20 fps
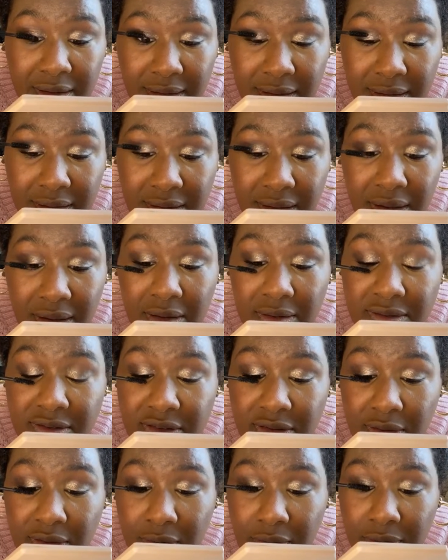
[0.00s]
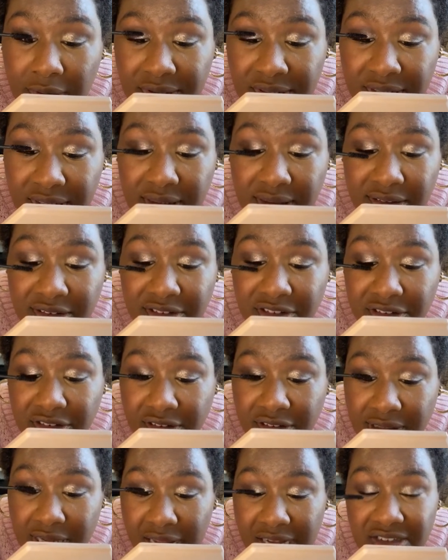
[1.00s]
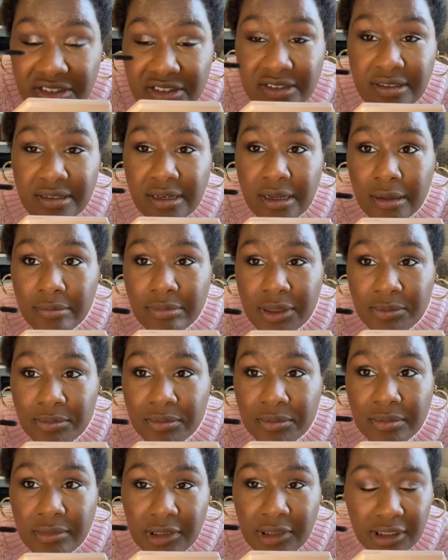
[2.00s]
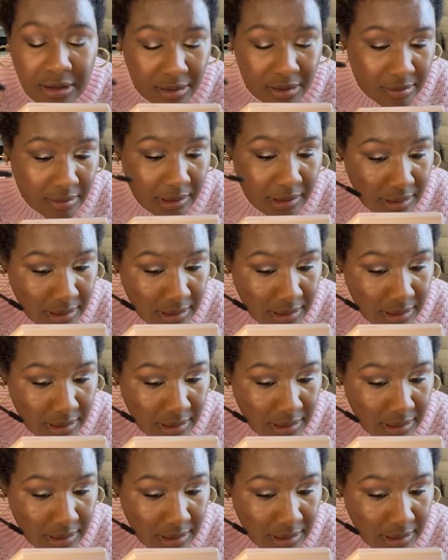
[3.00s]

that is also going to condition your lashes and help them, you know,